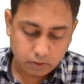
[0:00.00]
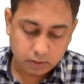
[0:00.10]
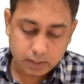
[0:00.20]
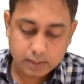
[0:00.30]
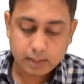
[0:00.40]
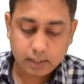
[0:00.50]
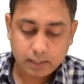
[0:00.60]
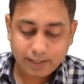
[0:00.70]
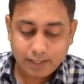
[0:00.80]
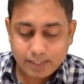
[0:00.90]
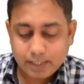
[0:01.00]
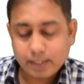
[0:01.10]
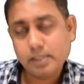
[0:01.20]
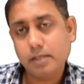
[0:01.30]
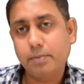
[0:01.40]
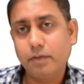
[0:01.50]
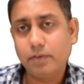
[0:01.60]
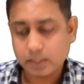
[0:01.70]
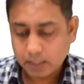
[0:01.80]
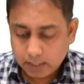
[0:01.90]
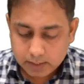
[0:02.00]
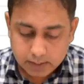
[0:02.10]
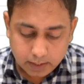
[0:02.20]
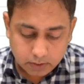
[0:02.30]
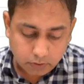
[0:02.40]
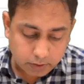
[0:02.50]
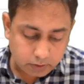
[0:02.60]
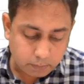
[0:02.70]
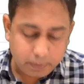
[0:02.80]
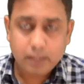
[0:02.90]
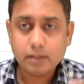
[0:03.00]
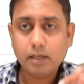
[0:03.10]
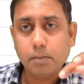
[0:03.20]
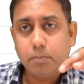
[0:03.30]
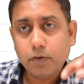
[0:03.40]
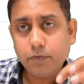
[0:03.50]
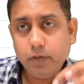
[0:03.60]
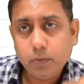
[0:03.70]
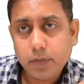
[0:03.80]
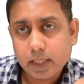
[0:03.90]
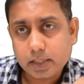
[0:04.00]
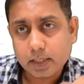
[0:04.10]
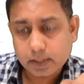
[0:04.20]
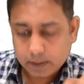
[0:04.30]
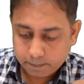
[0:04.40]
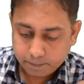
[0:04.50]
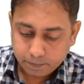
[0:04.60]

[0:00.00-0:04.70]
on this incidence and prevalence. See, according to me, the number of new cases